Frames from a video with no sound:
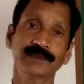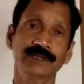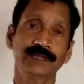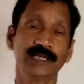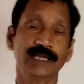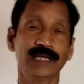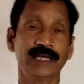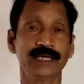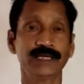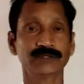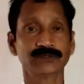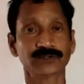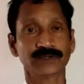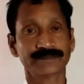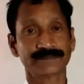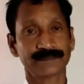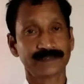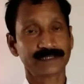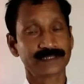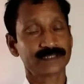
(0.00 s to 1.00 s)
the age
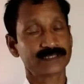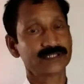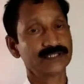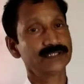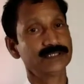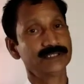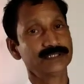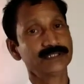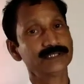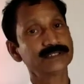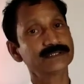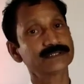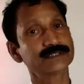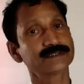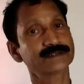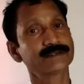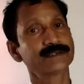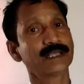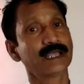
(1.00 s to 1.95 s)
of 18 years